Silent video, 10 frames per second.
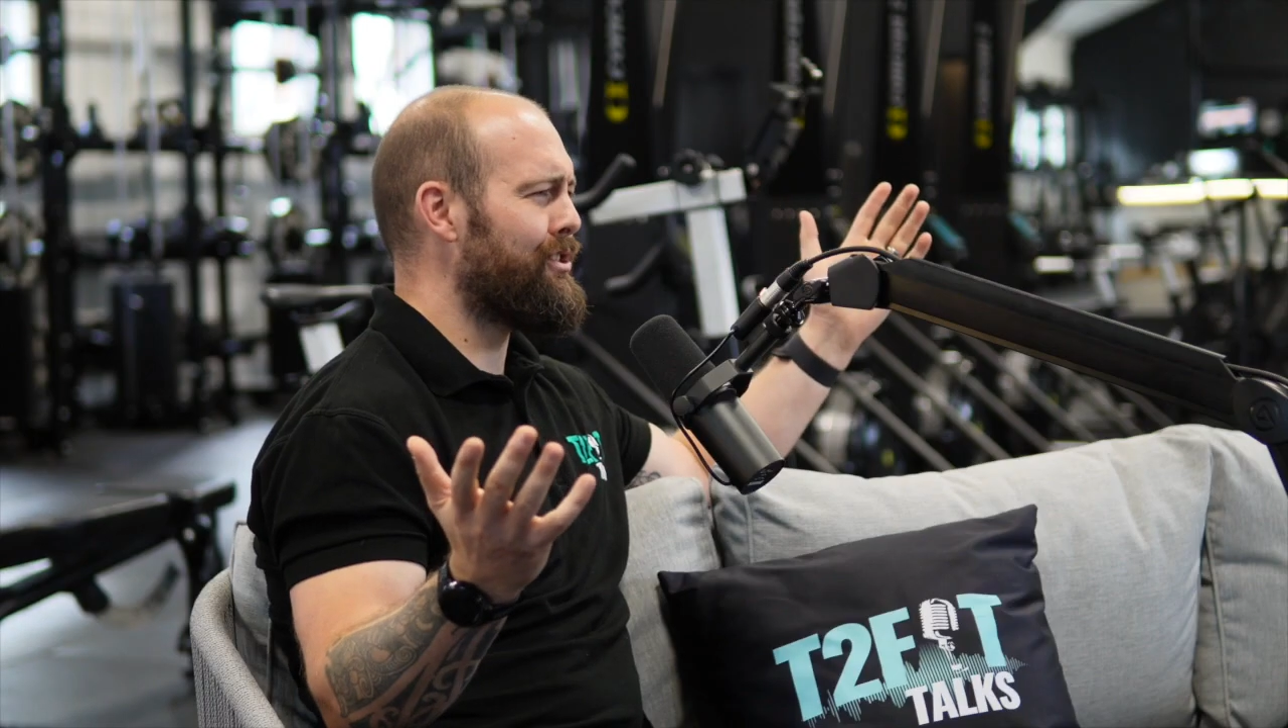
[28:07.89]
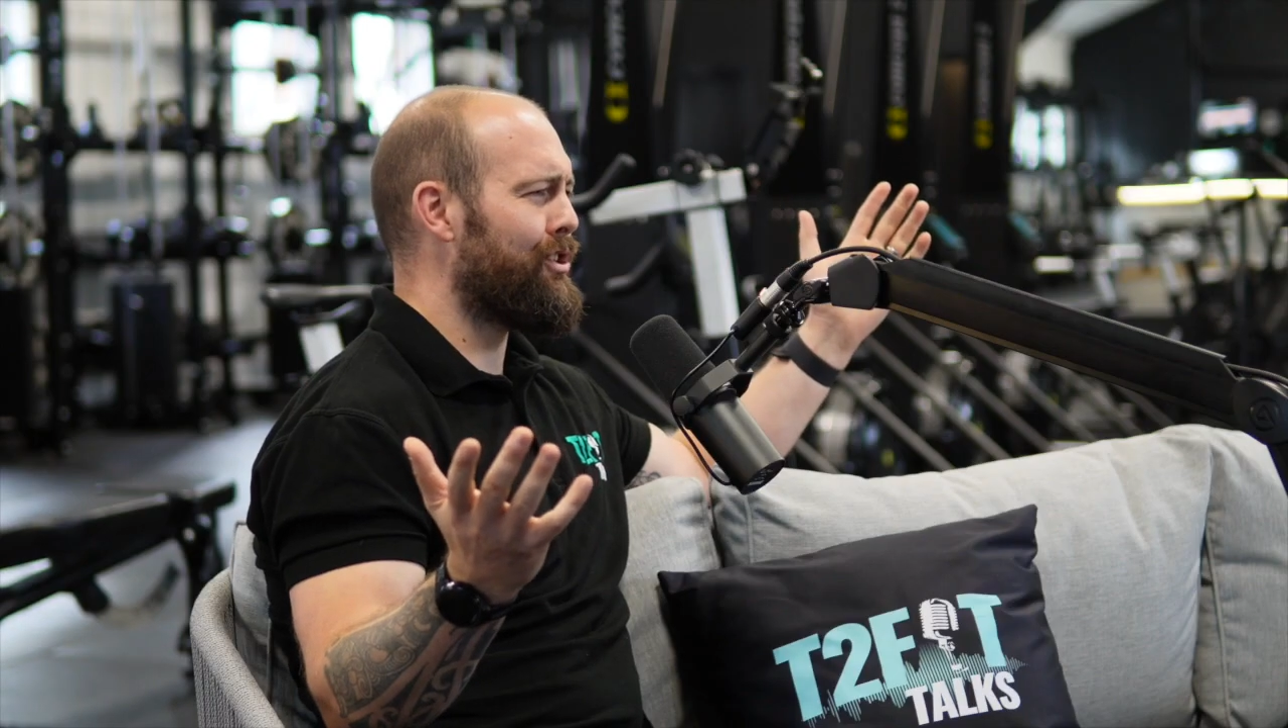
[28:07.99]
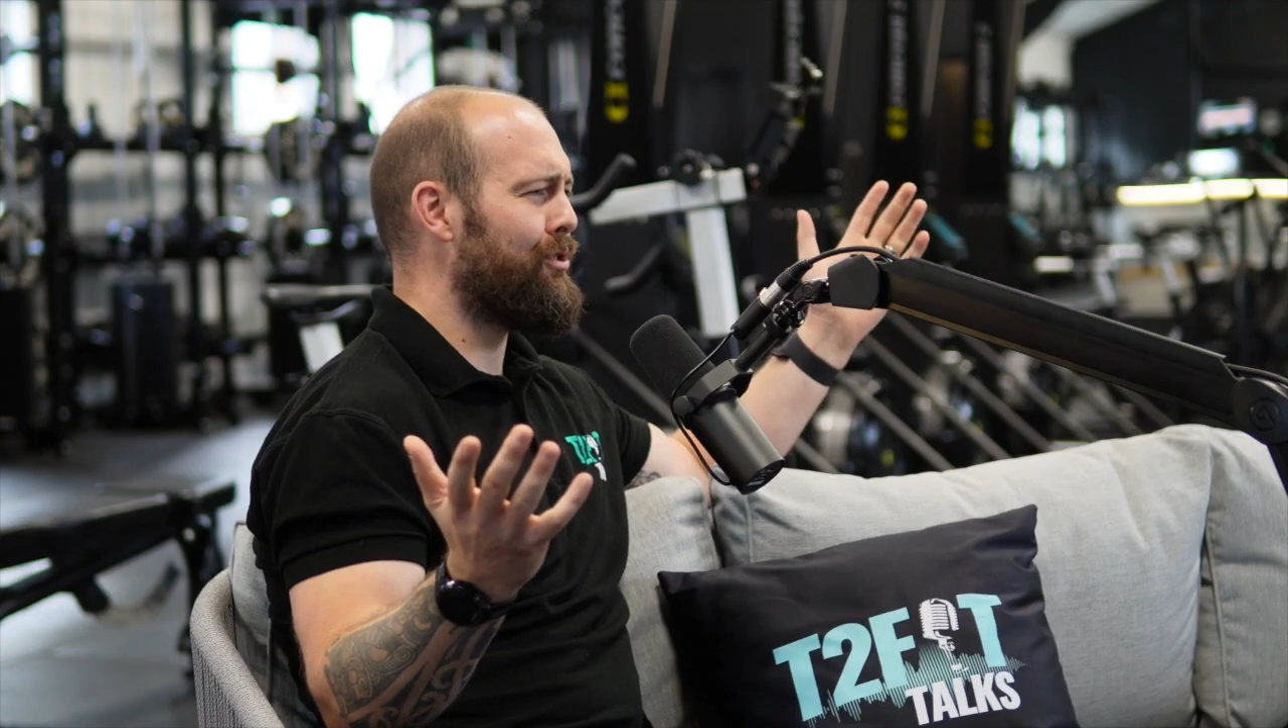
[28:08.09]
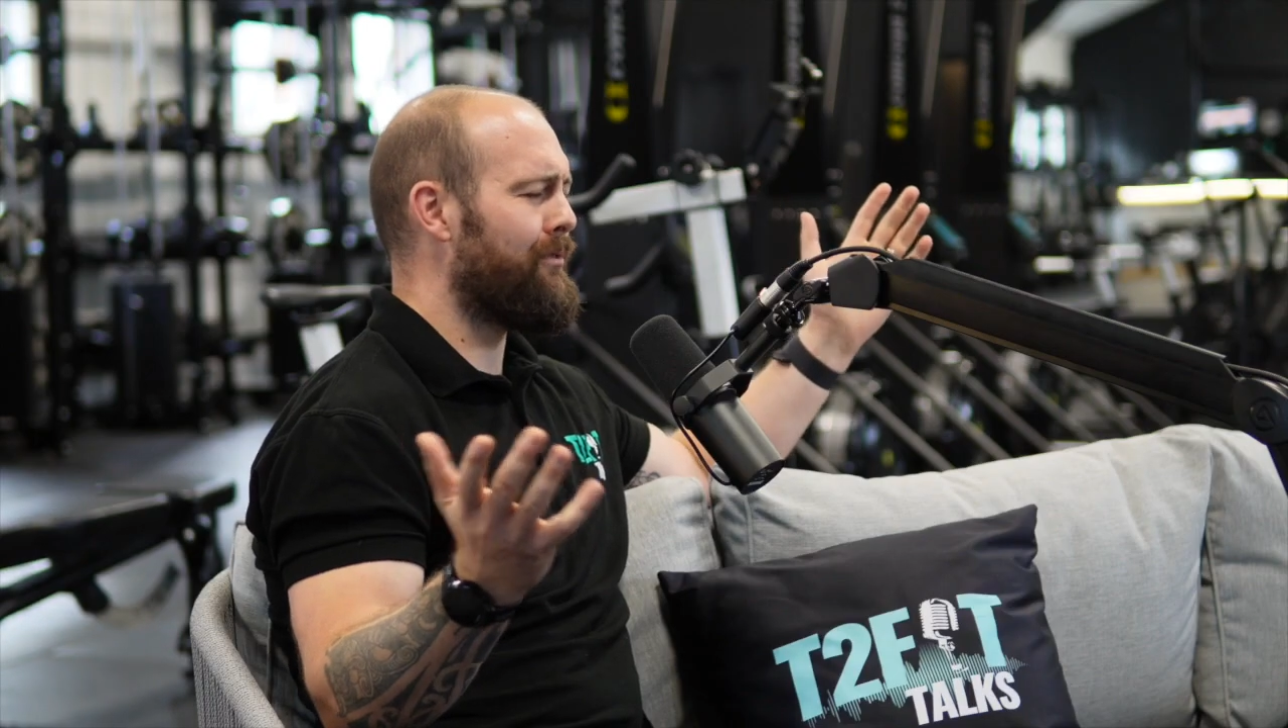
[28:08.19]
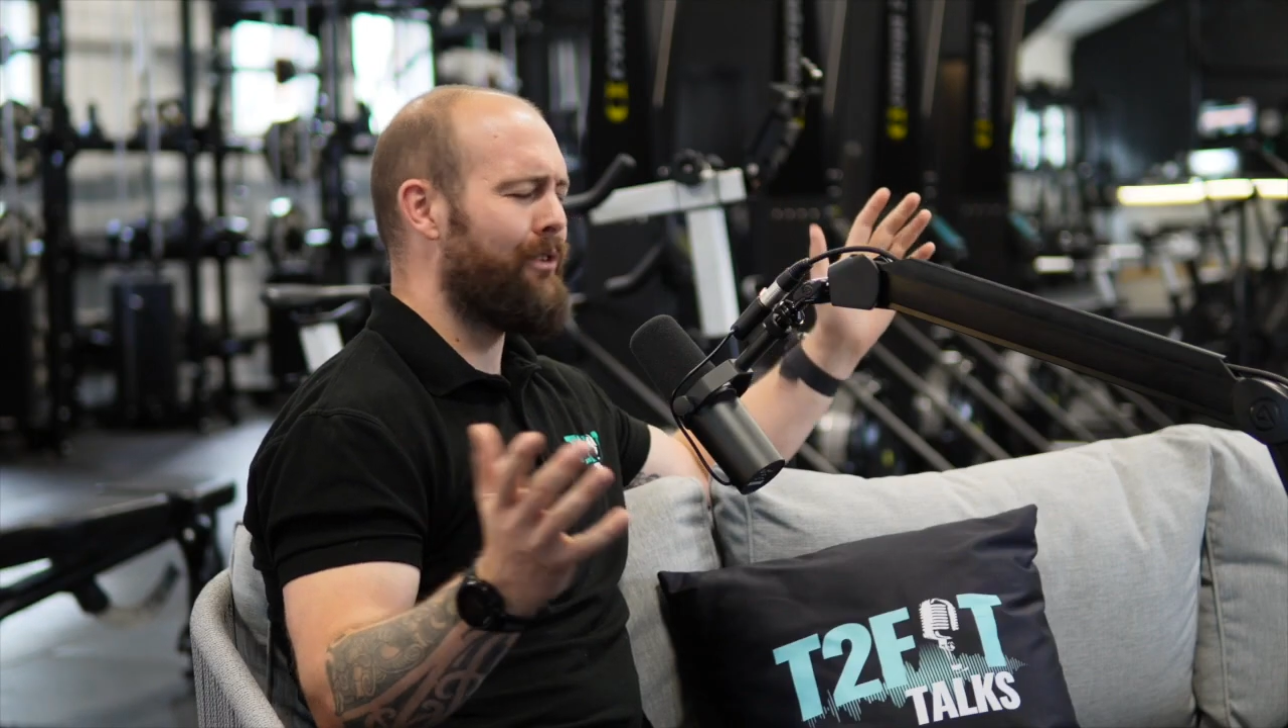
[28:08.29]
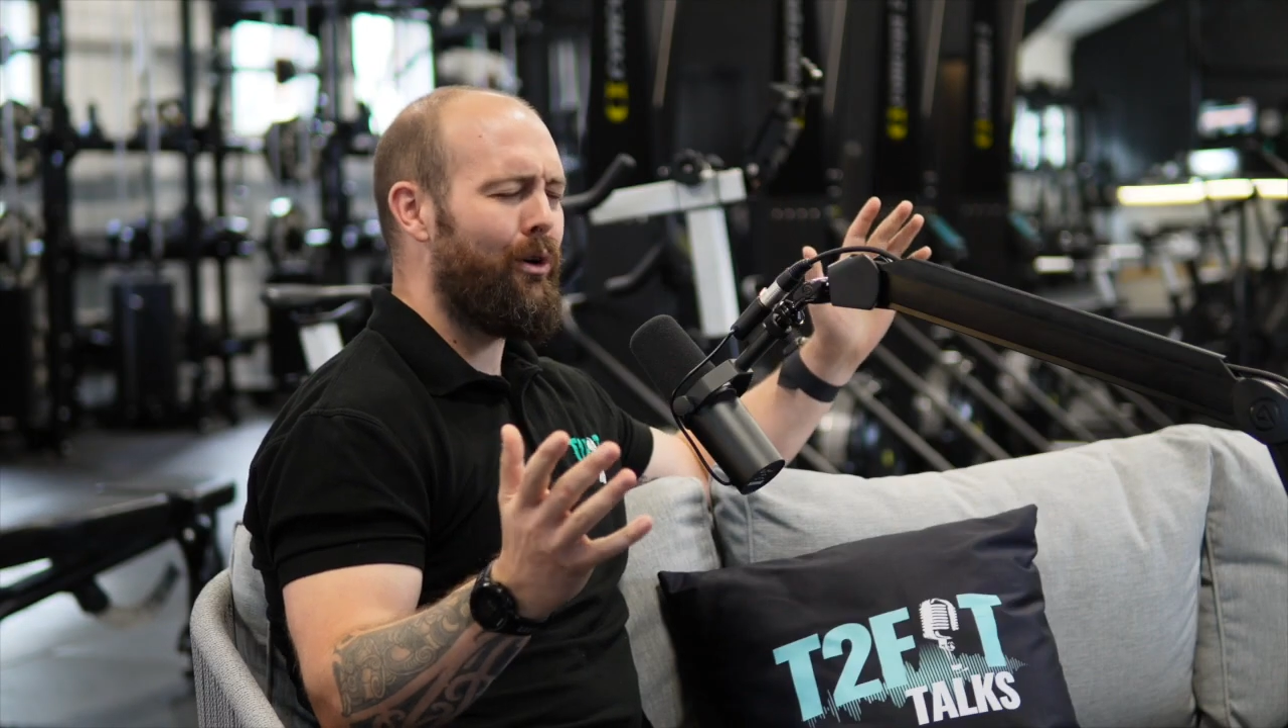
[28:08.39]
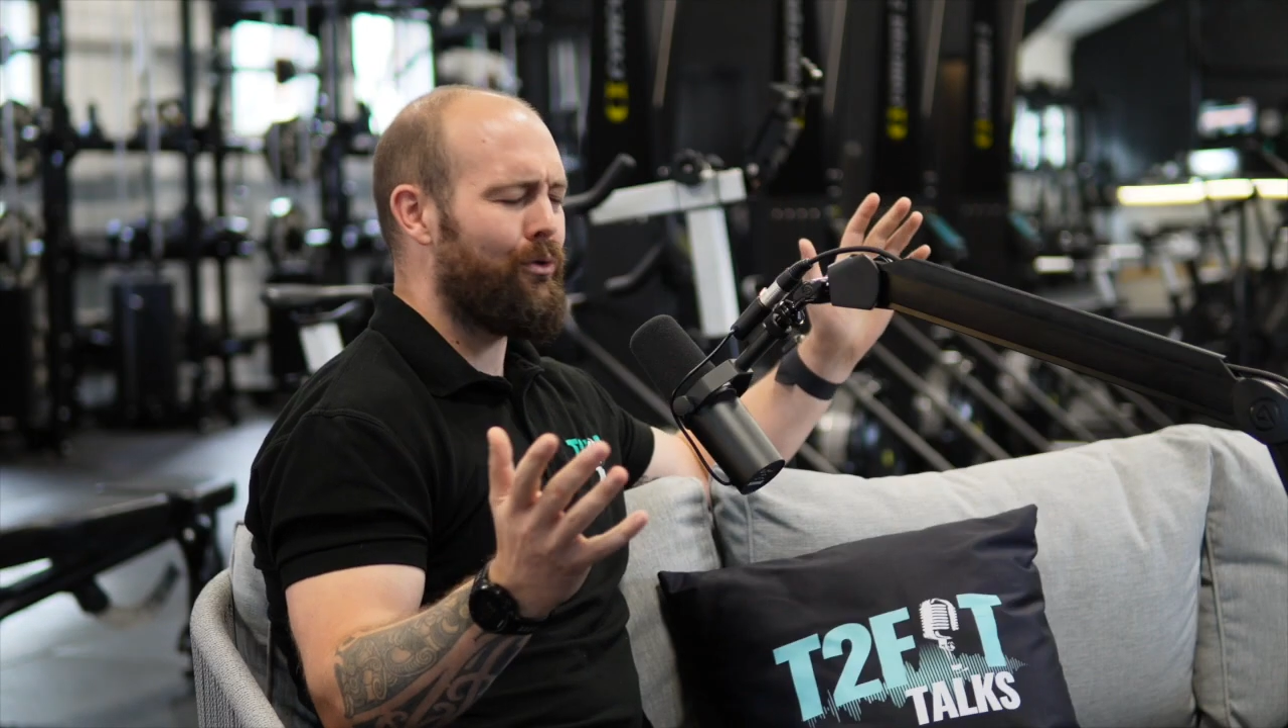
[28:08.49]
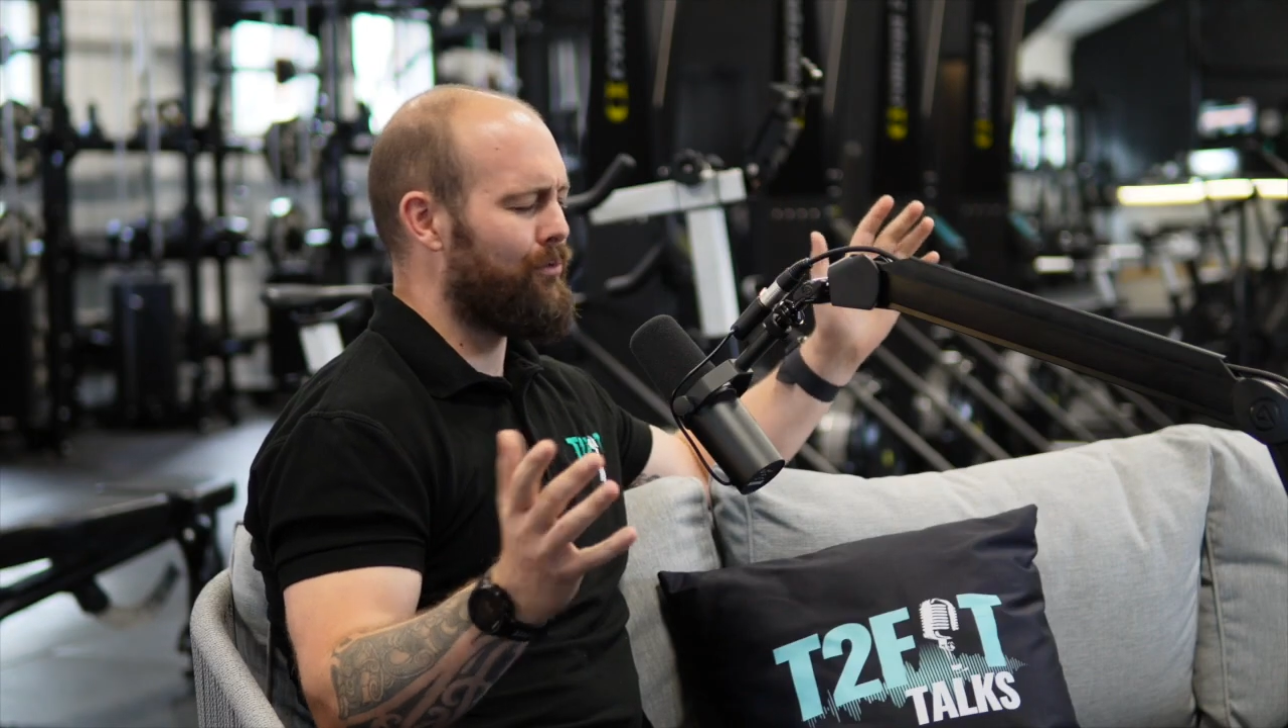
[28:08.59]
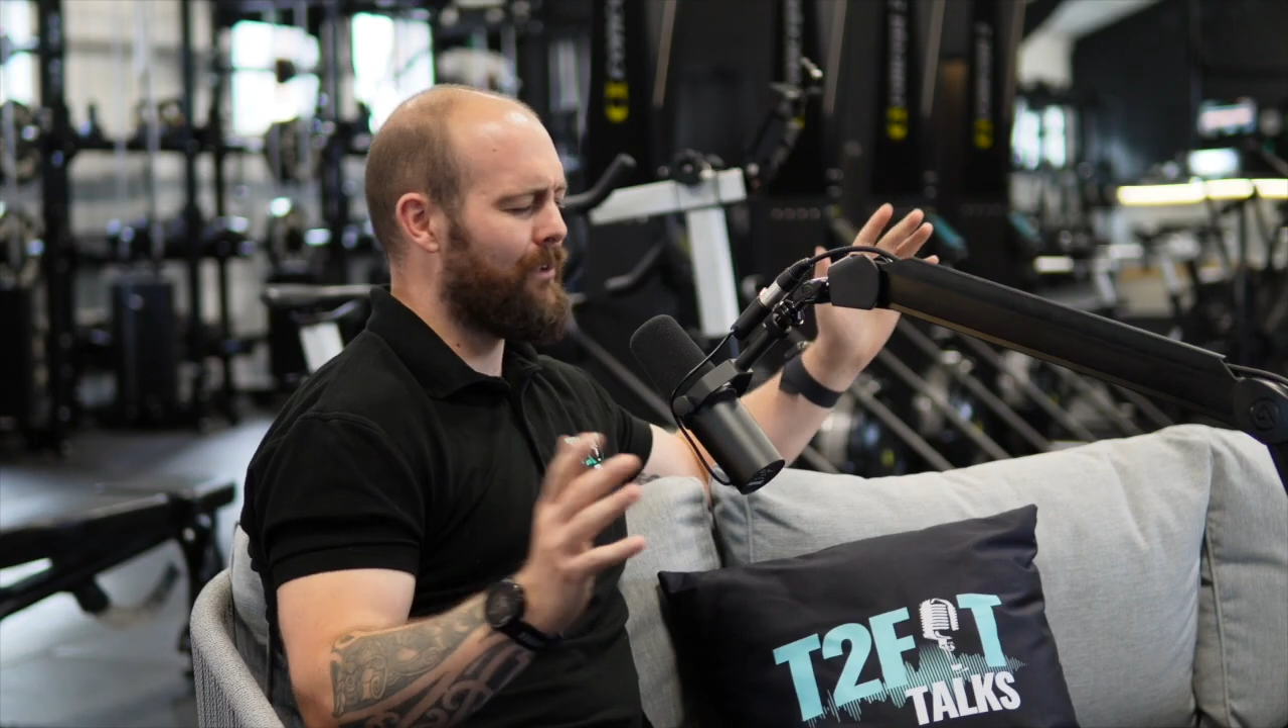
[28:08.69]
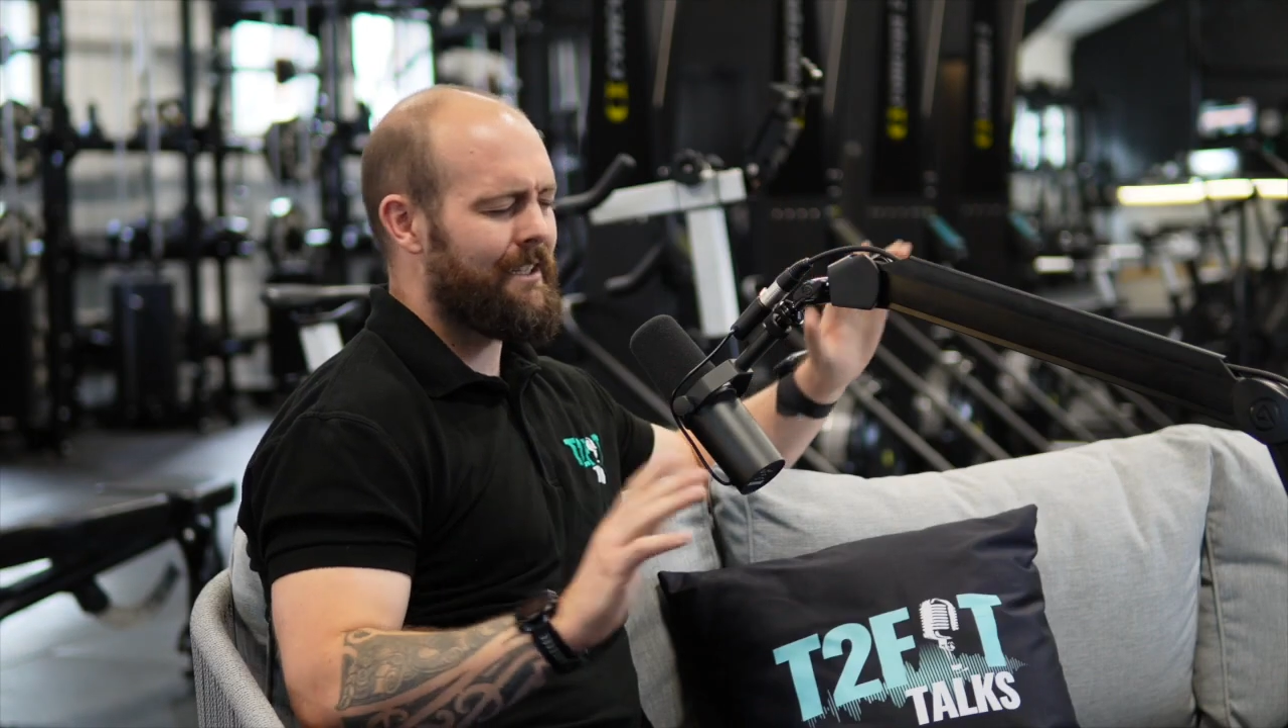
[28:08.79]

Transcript: tuna? No.